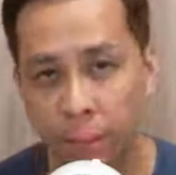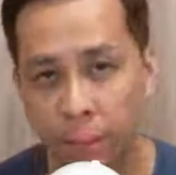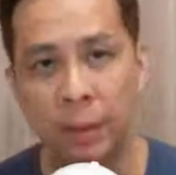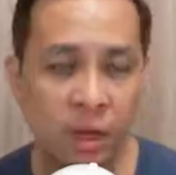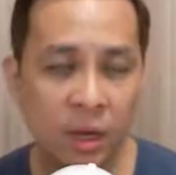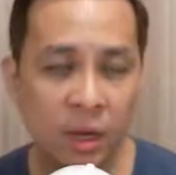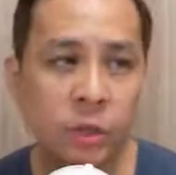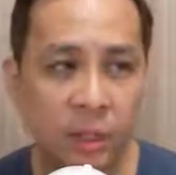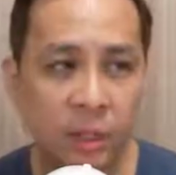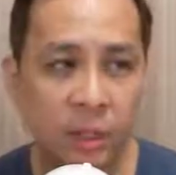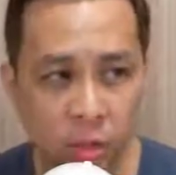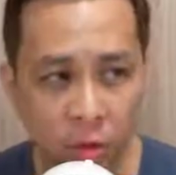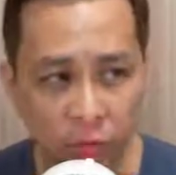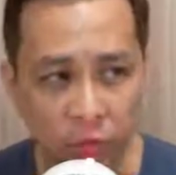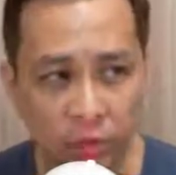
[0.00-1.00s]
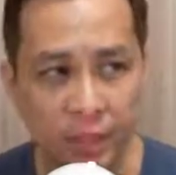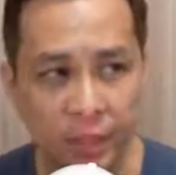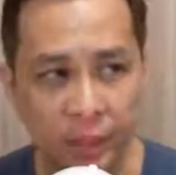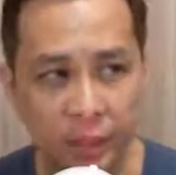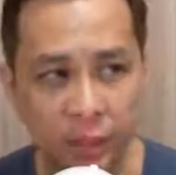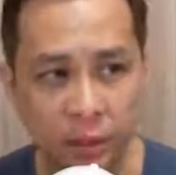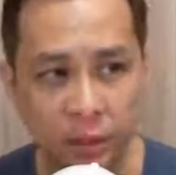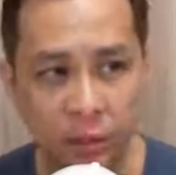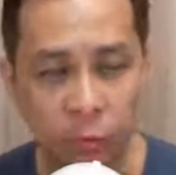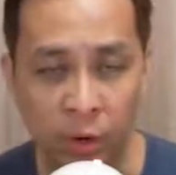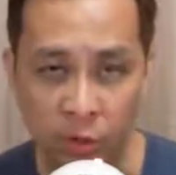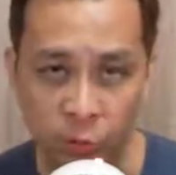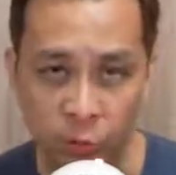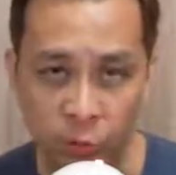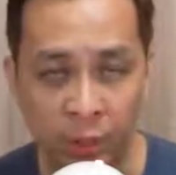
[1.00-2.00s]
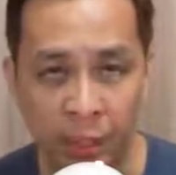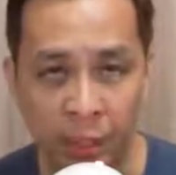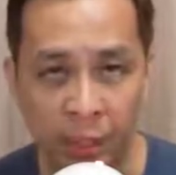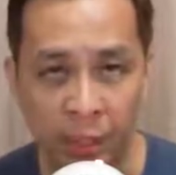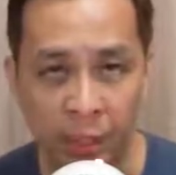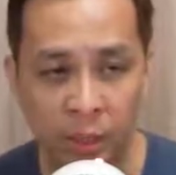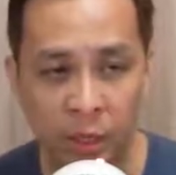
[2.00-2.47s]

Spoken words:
For example, you can think of it like a resume.